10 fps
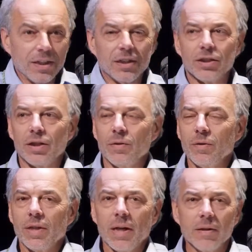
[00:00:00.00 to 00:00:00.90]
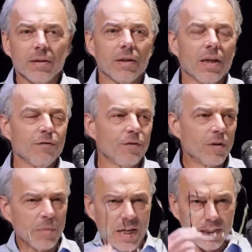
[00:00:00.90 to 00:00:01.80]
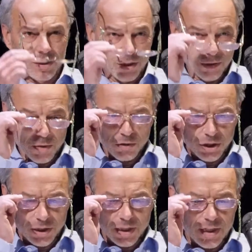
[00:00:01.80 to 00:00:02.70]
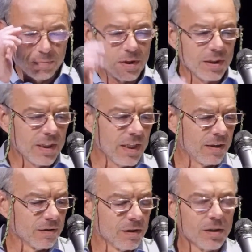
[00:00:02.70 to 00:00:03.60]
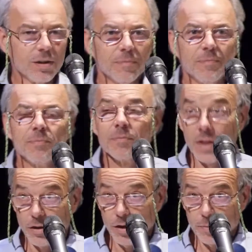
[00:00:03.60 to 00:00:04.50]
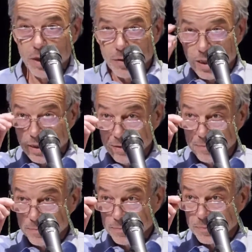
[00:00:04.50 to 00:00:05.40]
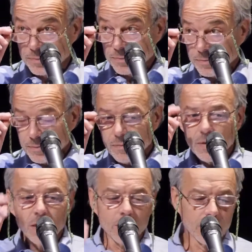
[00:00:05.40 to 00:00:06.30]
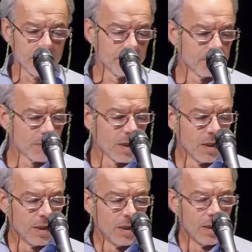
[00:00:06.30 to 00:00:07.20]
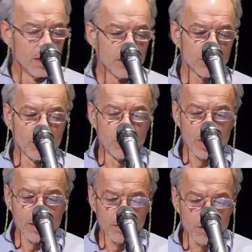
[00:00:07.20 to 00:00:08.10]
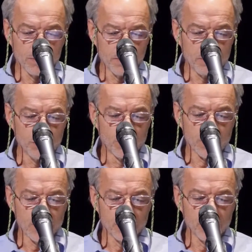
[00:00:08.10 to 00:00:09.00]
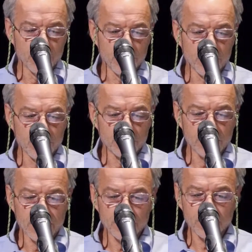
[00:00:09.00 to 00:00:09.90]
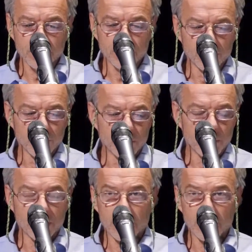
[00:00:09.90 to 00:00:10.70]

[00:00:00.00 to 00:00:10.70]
So that film had its emotional ups and downs. Can you hear me okay? Okay. So I thought maybe what I would do here, I was asked to